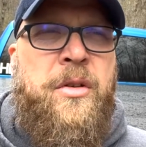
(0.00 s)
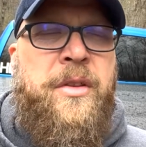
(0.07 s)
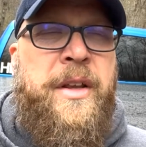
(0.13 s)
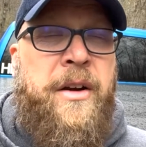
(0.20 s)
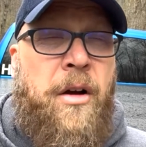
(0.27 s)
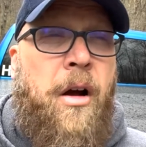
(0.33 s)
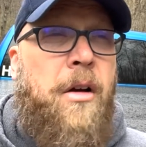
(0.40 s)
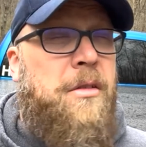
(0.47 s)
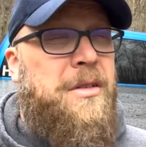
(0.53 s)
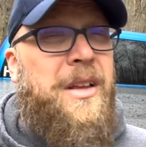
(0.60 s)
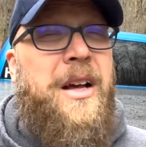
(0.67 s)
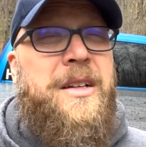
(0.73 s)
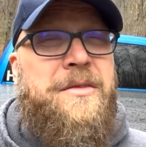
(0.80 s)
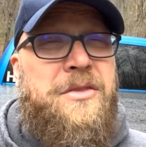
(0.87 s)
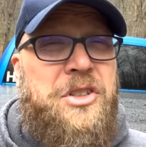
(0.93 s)
There are a
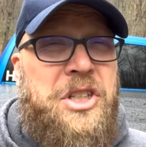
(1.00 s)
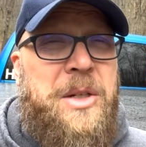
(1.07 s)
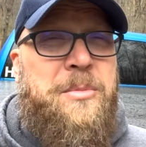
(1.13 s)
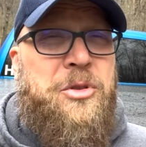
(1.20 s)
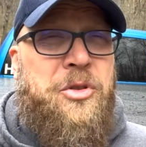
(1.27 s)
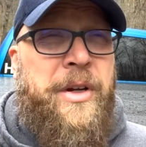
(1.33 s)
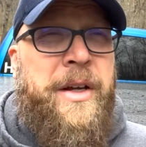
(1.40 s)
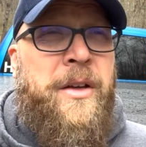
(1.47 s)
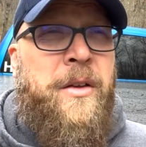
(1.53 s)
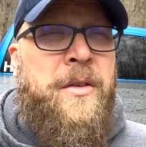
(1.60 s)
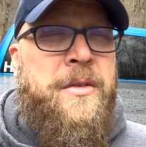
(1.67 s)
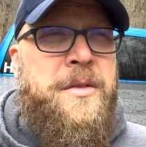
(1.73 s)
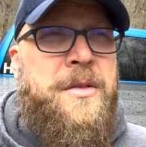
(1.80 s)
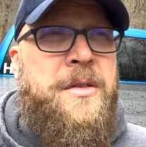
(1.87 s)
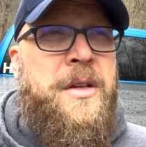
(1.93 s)
lot of Jeep
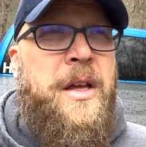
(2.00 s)
trails